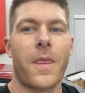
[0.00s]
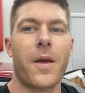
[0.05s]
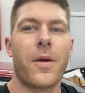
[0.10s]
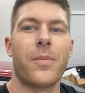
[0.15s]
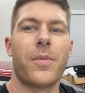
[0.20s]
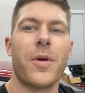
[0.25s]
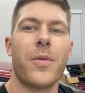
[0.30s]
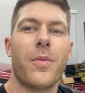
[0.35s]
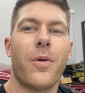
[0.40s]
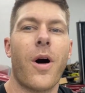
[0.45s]

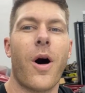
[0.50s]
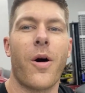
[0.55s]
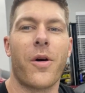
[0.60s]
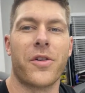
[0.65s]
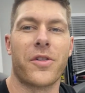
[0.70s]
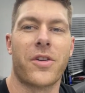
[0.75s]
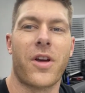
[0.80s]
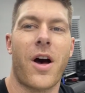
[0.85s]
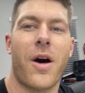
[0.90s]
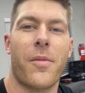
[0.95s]
People always
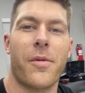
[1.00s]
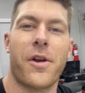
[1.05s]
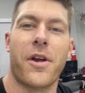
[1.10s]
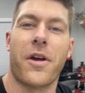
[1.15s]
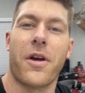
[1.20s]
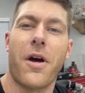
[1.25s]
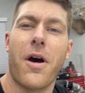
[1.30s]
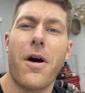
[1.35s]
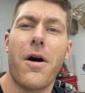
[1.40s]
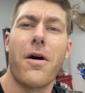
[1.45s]

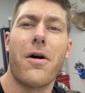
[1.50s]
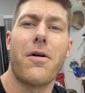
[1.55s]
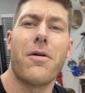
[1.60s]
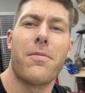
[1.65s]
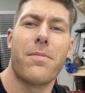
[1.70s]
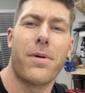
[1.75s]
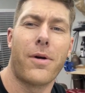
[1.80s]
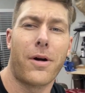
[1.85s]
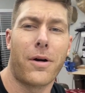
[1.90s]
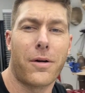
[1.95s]
commenting, oh,
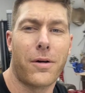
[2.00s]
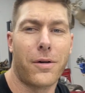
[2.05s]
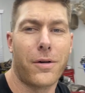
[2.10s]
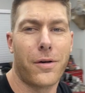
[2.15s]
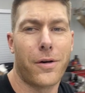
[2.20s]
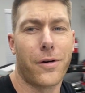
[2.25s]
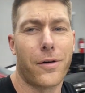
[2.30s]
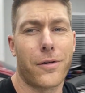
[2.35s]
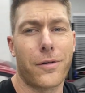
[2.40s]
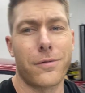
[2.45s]
Parker,
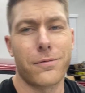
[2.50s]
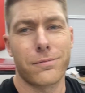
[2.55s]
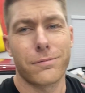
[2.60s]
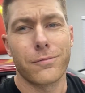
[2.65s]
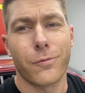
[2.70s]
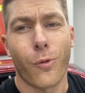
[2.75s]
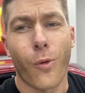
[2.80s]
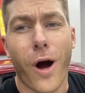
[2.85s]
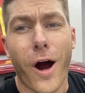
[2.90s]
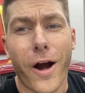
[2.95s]
your
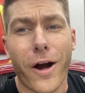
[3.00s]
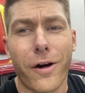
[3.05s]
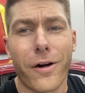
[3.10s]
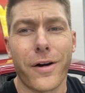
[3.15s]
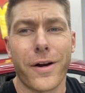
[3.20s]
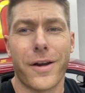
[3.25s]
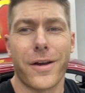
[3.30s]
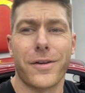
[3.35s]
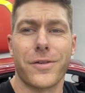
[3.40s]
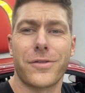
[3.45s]

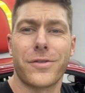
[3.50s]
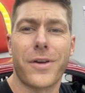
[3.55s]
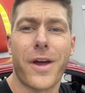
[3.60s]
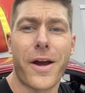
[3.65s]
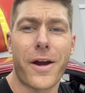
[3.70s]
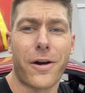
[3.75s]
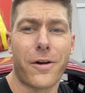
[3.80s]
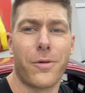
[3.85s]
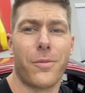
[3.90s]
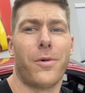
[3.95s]
wiring is
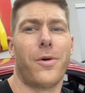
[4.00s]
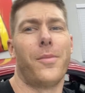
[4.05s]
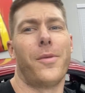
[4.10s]
terrible.